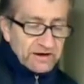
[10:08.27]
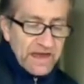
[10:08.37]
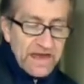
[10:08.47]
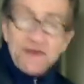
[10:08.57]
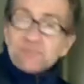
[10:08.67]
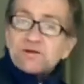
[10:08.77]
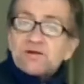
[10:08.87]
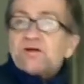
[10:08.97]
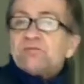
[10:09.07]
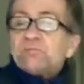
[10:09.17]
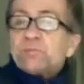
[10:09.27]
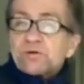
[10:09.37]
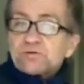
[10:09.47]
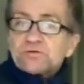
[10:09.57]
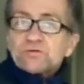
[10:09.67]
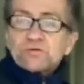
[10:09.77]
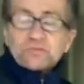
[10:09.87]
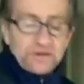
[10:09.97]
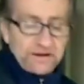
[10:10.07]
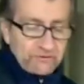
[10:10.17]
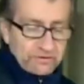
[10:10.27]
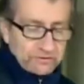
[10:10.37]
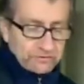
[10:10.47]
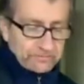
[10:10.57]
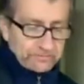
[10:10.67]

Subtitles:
habit of personal character.